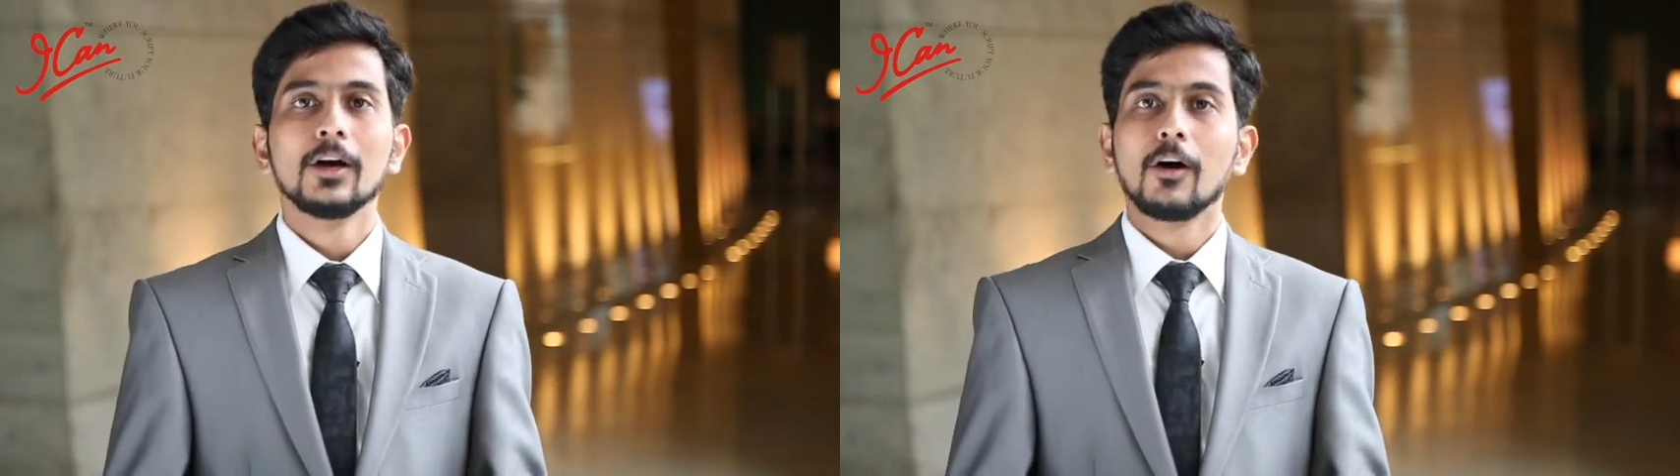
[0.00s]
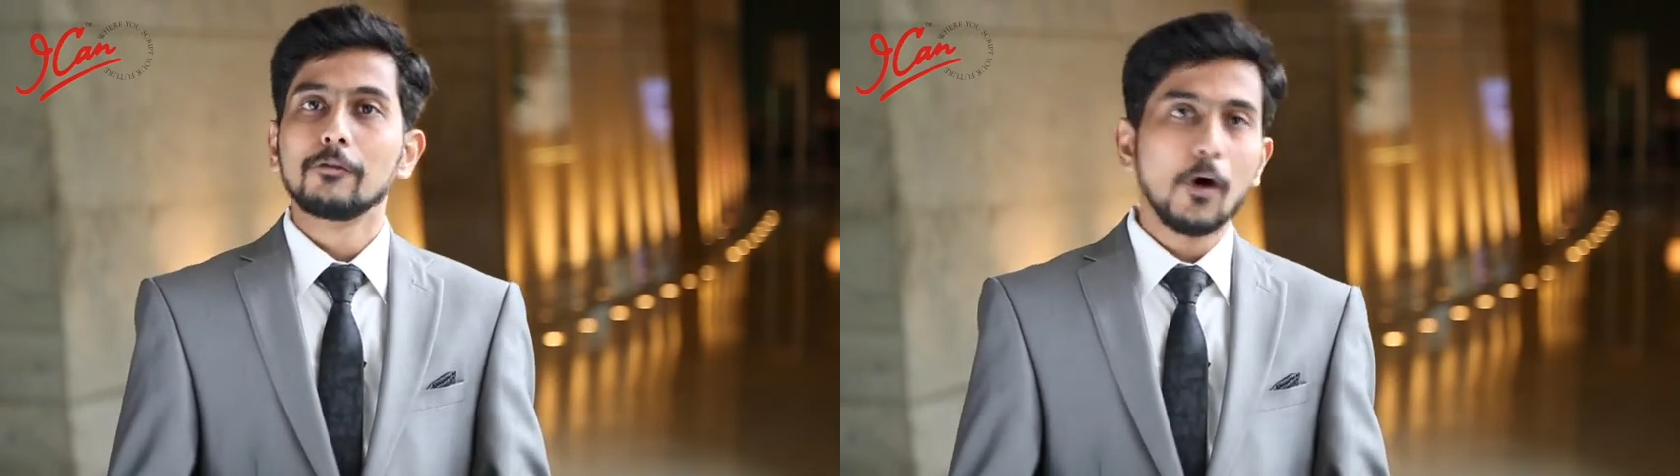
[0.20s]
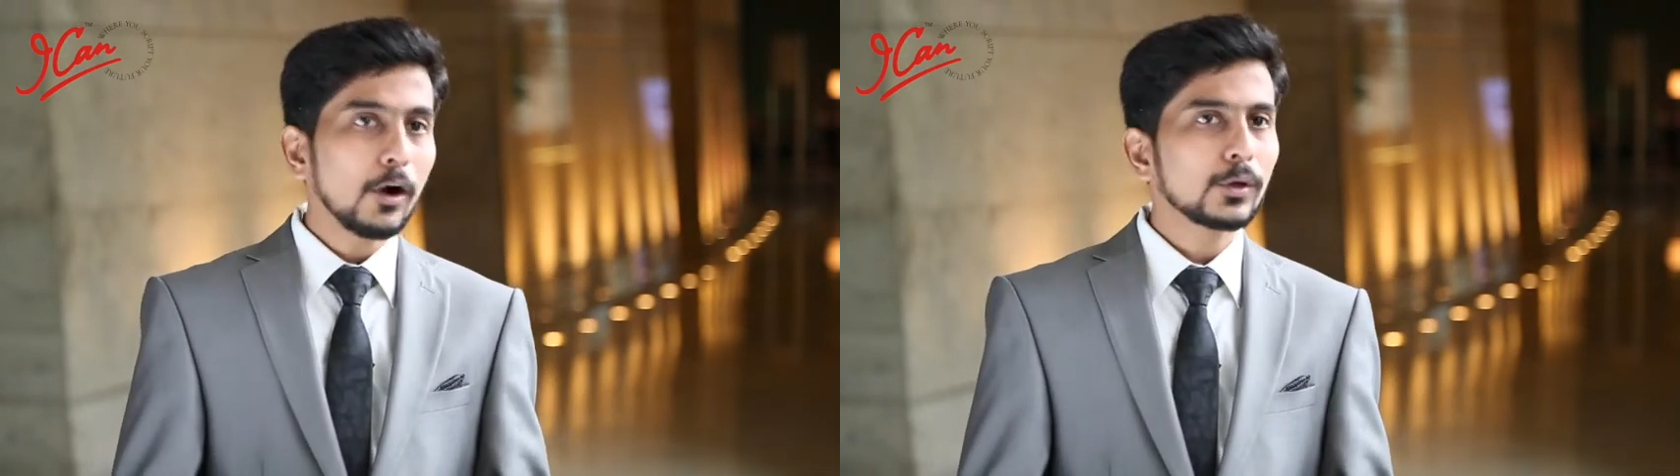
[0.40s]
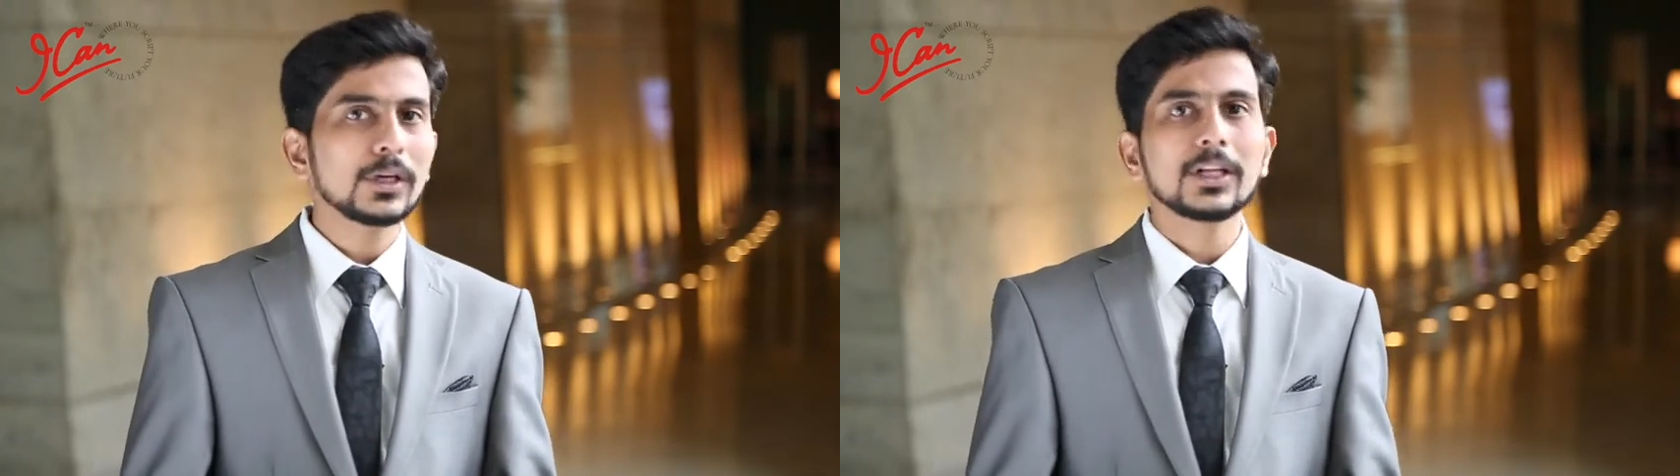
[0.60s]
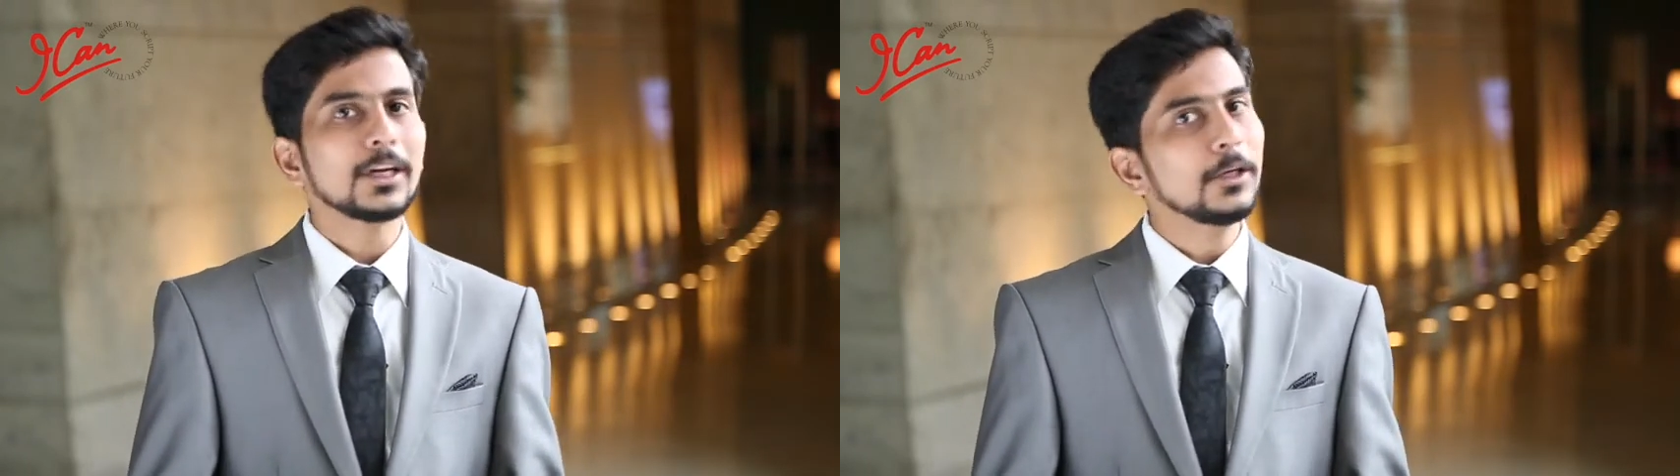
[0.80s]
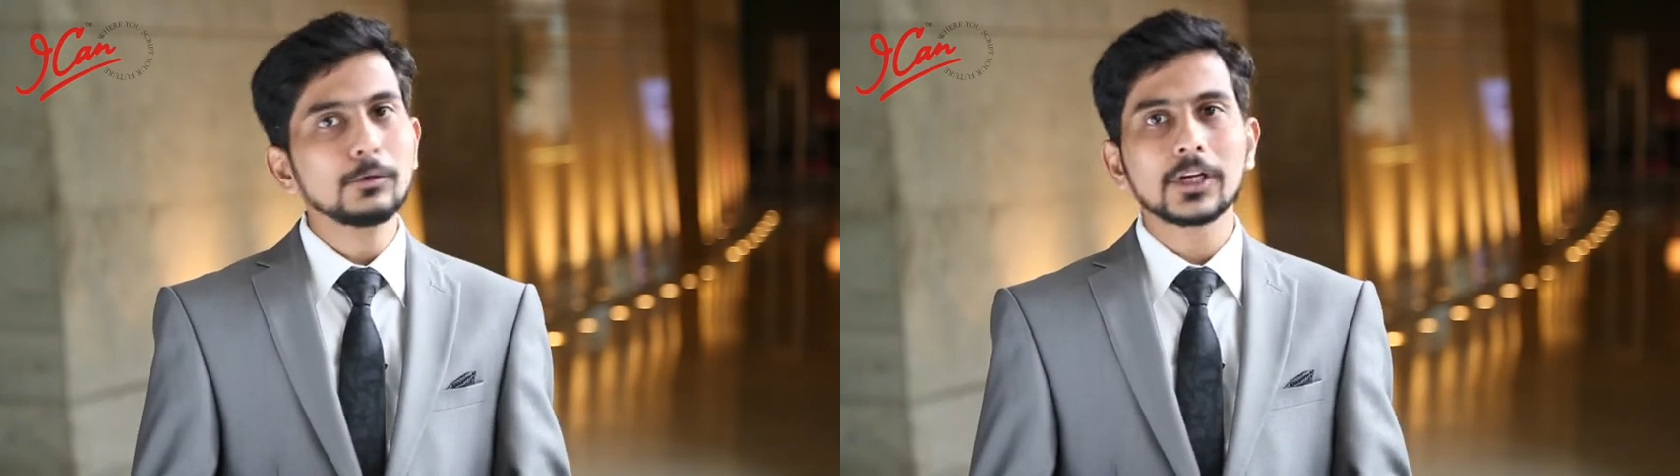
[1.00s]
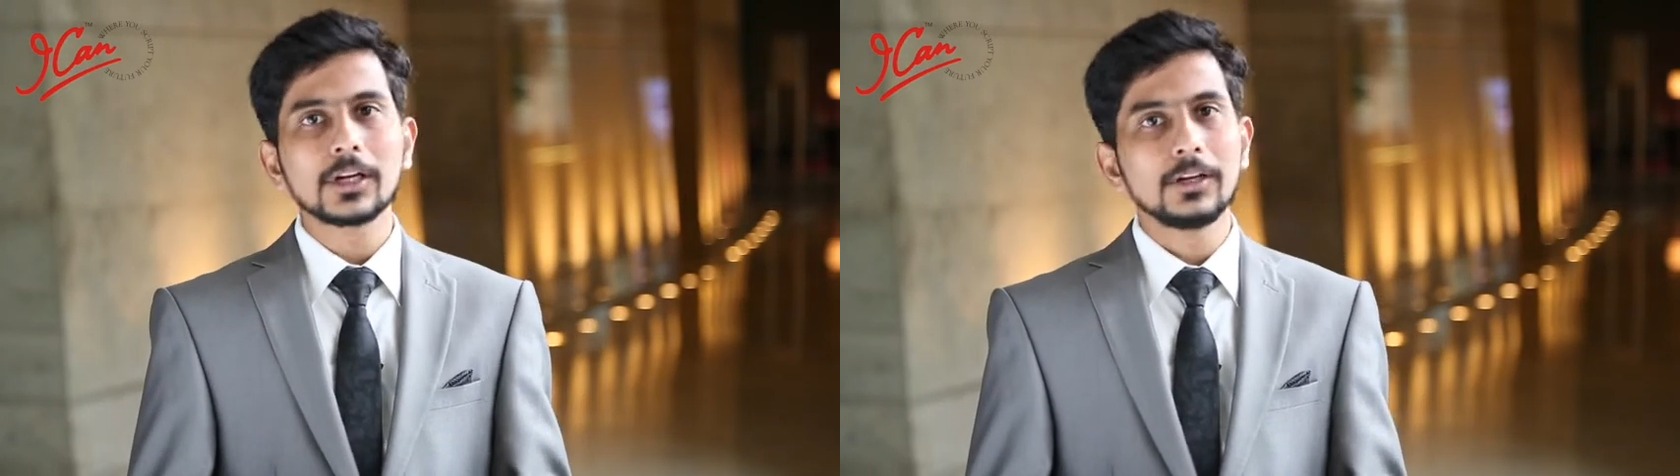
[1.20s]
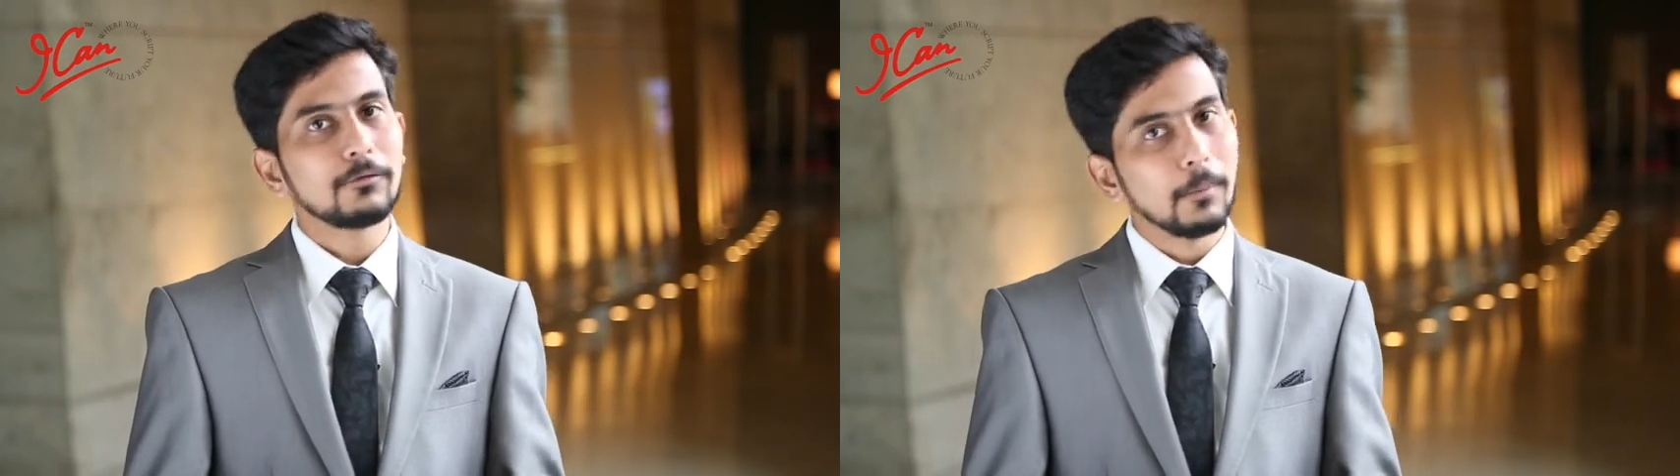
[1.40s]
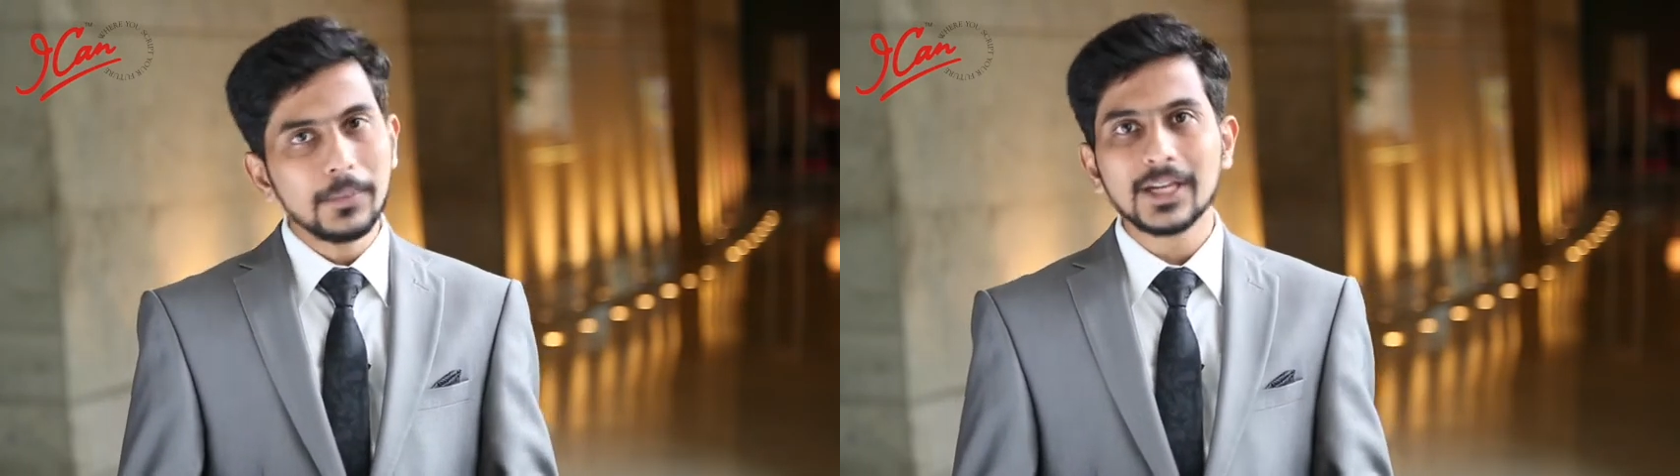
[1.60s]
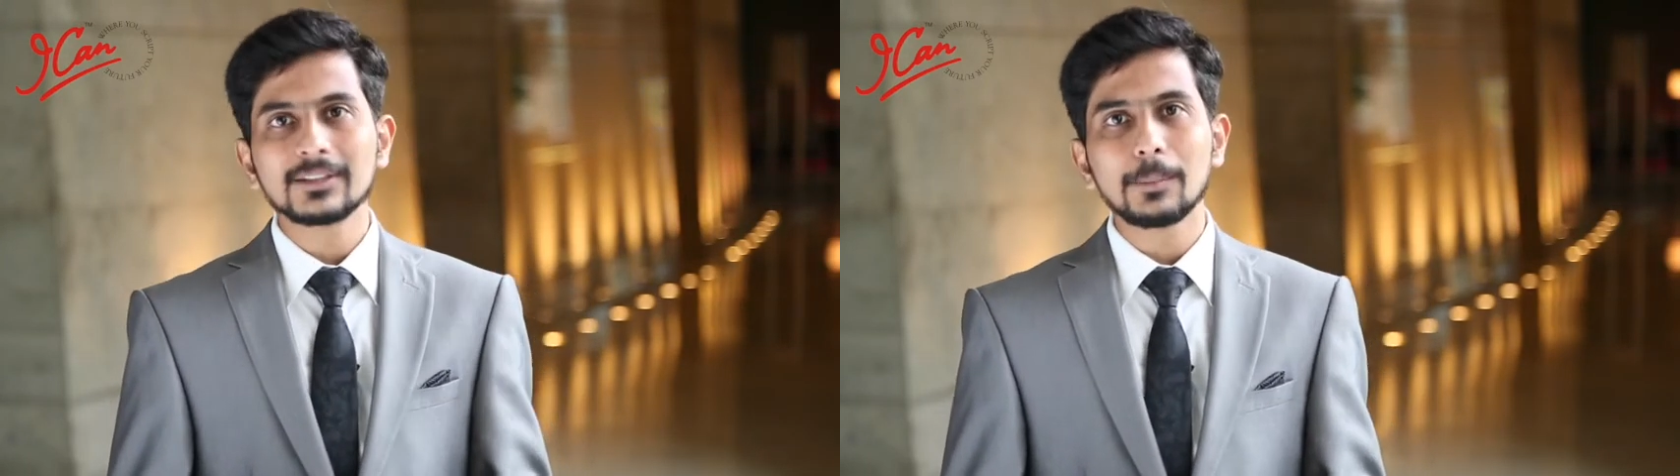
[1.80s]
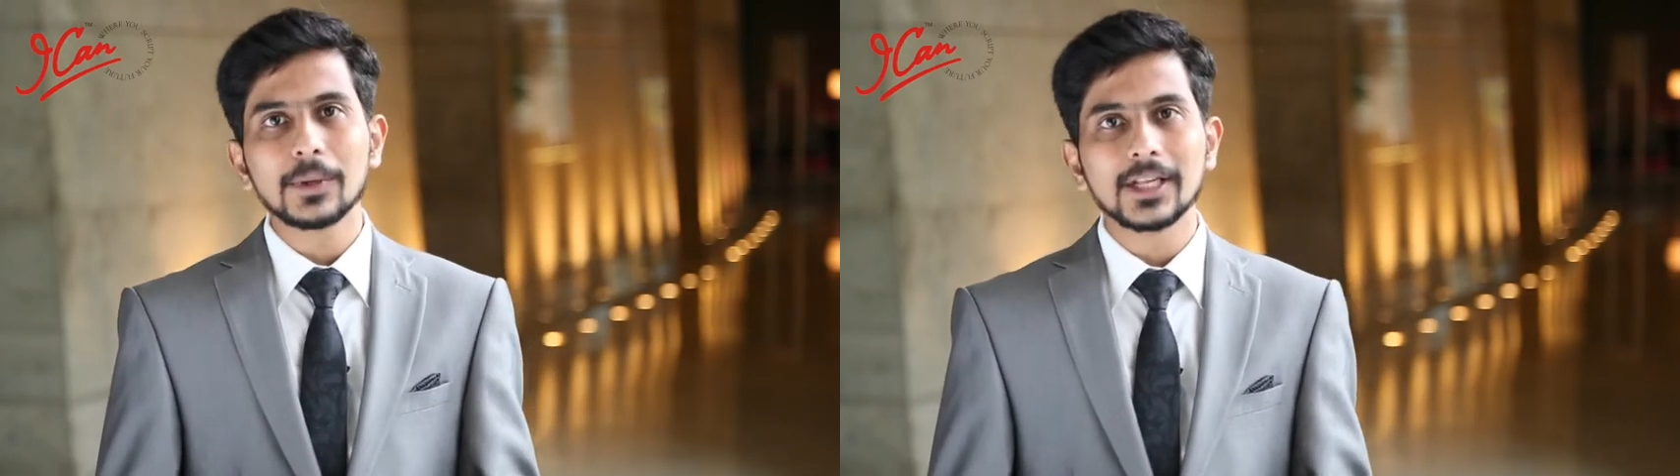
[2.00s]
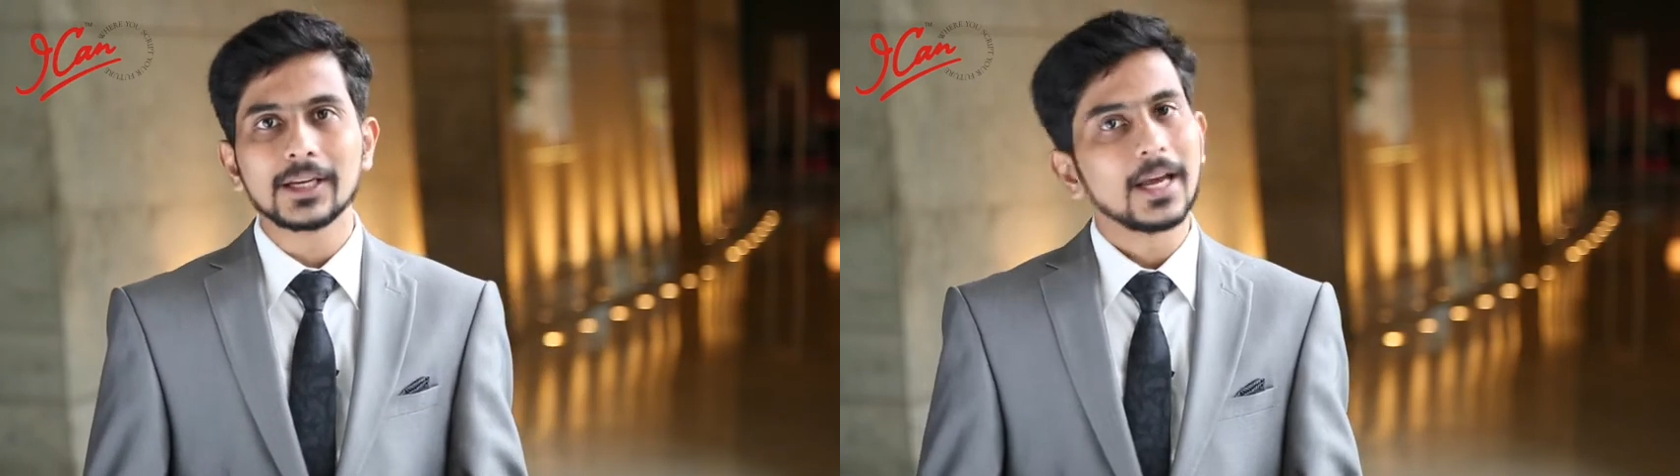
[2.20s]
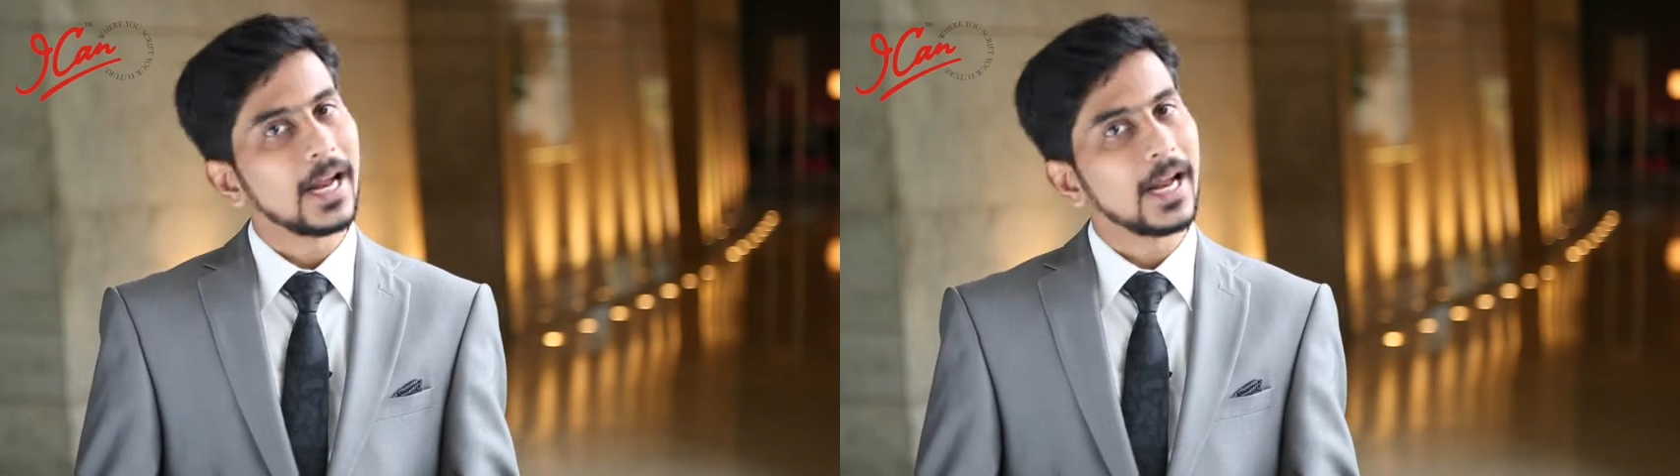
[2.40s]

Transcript: of altogether a new journey for me as a Pathik